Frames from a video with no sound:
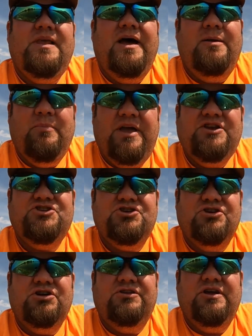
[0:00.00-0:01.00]
and make
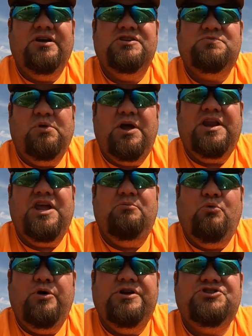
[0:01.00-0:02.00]
sure there is plenty of
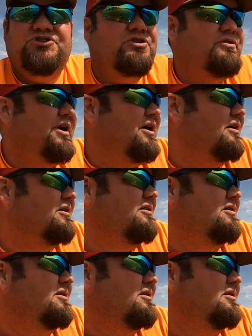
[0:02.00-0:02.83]
moisture there